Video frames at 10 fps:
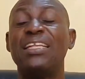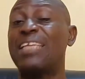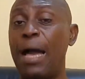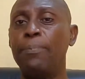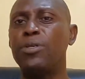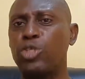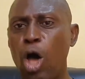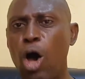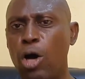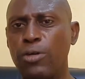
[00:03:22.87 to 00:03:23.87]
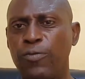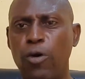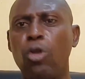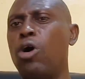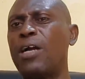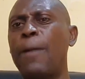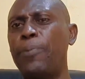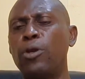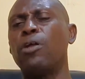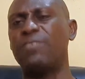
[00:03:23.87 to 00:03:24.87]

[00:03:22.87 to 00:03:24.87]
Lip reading: Can be stored for longer period